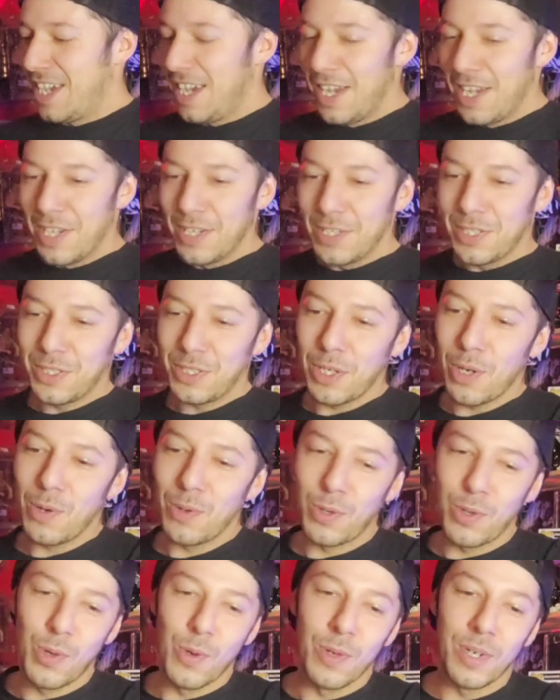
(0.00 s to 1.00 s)
so
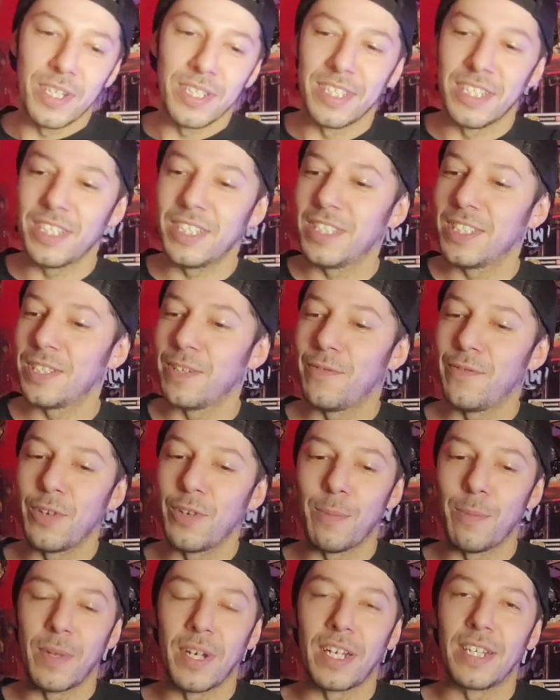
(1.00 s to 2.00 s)
cool, because this is a
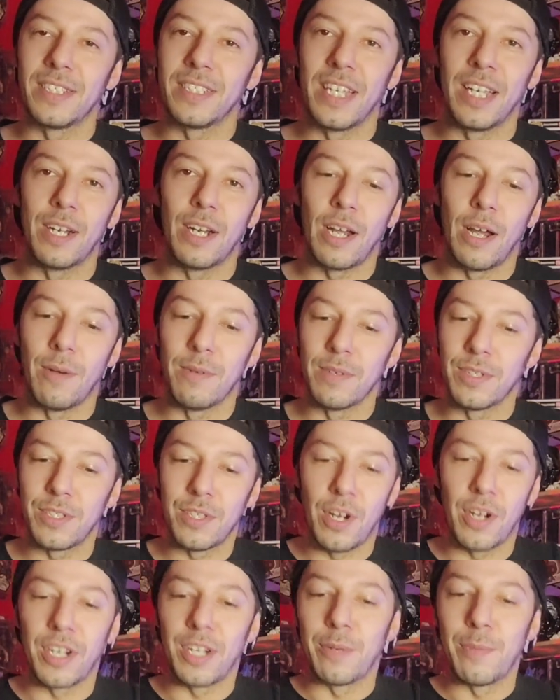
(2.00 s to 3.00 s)
film, like I said, I was
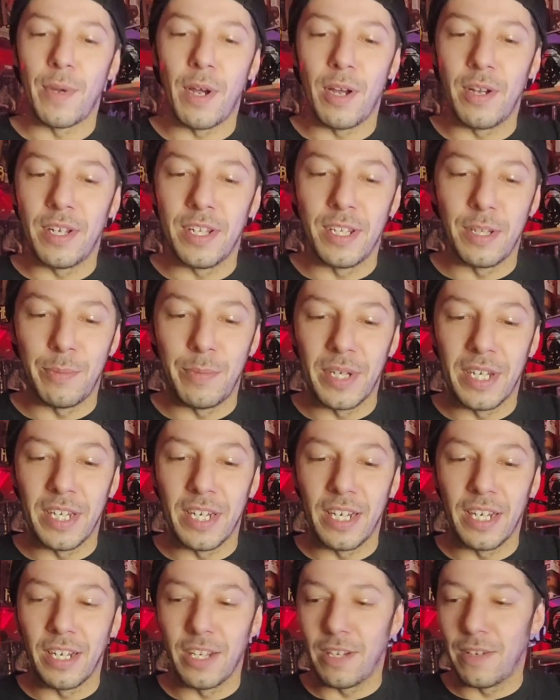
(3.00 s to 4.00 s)
talking about in the
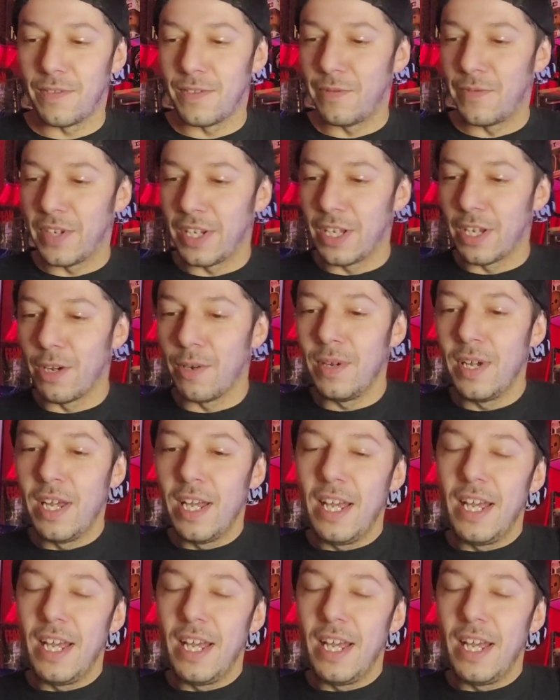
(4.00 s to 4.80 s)
beginning of the video.